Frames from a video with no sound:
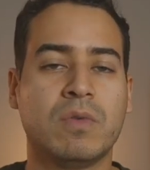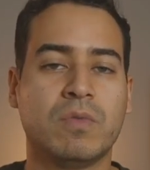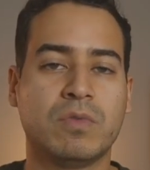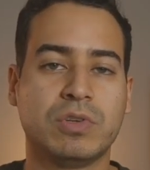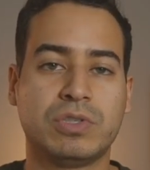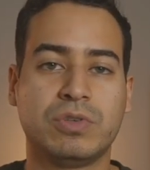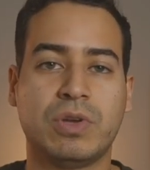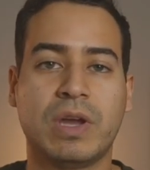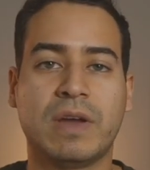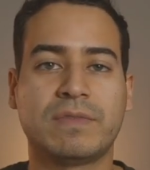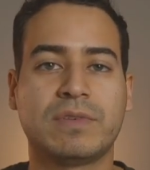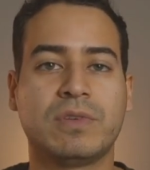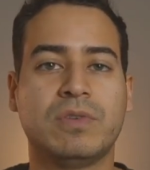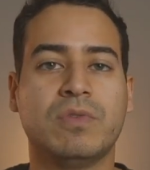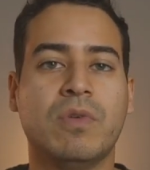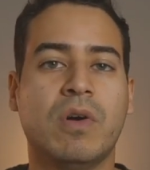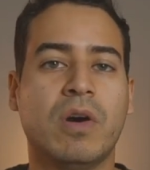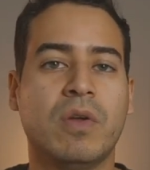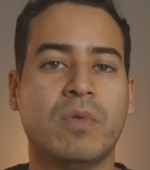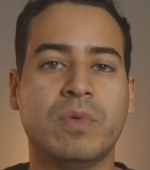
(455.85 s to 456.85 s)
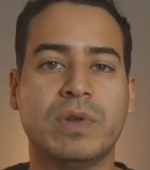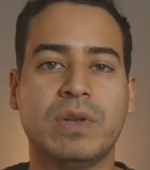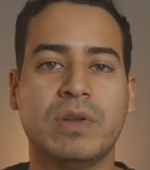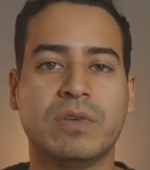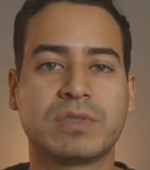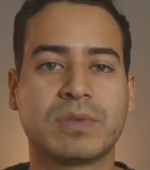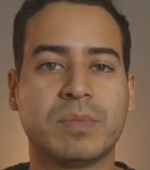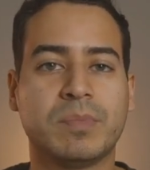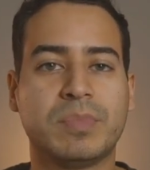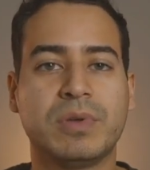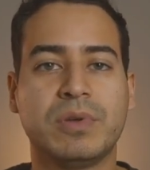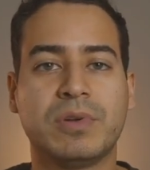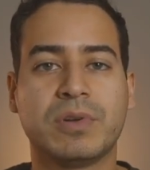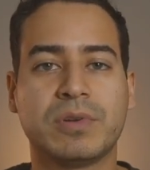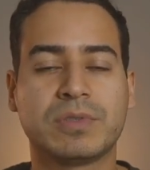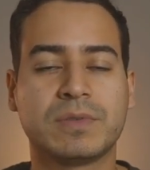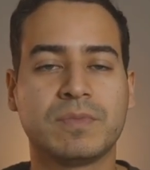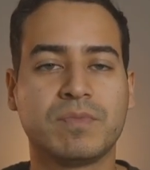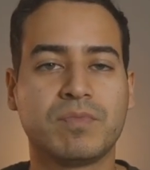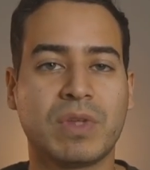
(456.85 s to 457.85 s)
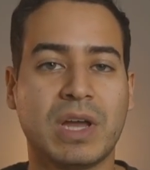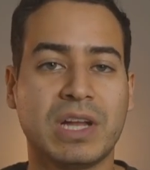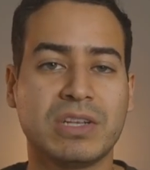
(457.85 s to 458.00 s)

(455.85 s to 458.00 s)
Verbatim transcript: which you have to do on Windows computers.